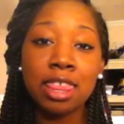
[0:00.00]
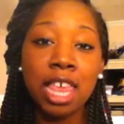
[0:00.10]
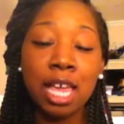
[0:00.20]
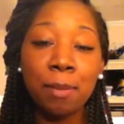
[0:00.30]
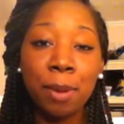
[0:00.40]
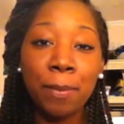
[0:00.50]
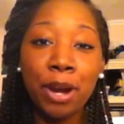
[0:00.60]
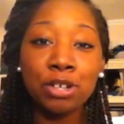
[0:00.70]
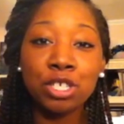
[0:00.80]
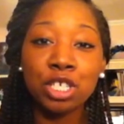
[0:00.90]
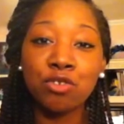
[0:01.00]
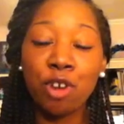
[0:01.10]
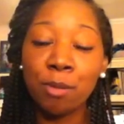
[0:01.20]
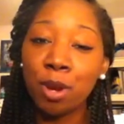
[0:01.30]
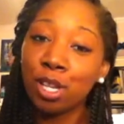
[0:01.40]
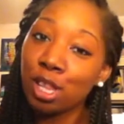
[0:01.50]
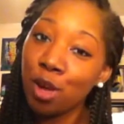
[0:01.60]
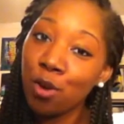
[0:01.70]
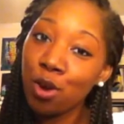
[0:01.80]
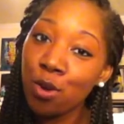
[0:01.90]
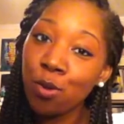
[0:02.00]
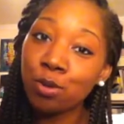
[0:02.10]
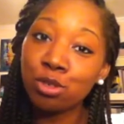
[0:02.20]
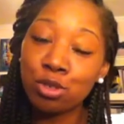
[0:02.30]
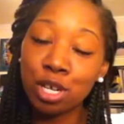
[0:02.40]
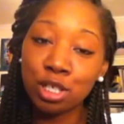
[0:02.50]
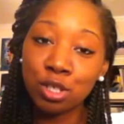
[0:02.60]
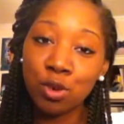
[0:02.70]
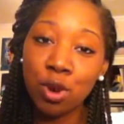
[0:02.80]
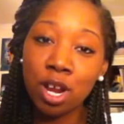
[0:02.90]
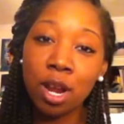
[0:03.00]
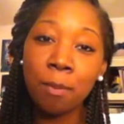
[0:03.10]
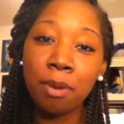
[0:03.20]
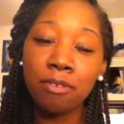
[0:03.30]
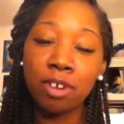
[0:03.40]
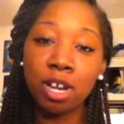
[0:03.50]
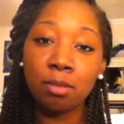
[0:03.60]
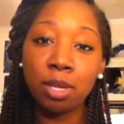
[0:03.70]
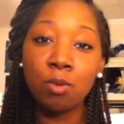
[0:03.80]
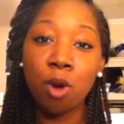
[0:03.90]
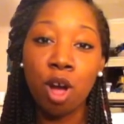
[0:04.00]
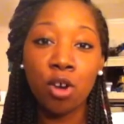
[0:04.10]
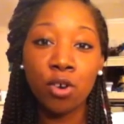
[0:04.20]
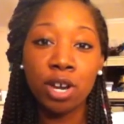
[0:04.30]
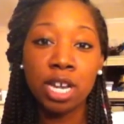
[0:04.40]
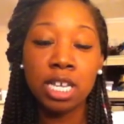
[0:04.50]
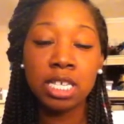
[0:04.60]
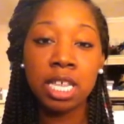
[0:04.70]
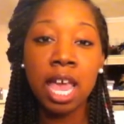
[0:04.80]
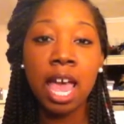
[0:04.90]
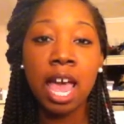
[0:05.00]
They can be purchased from your local drugstore, preferably Walgreens.